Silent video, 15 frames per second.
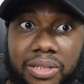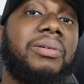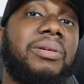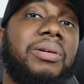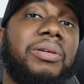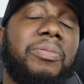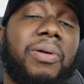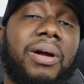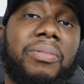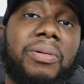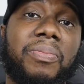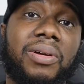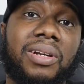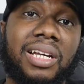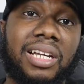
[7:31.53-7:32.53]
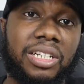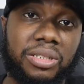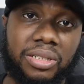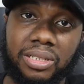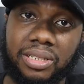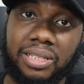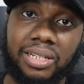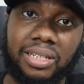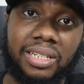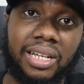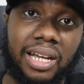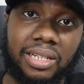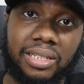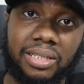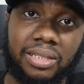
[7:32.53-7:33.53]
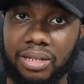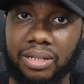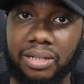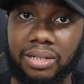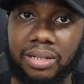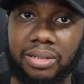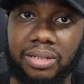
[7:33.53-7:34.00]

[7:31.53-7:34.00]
or you probably put an interesting text on the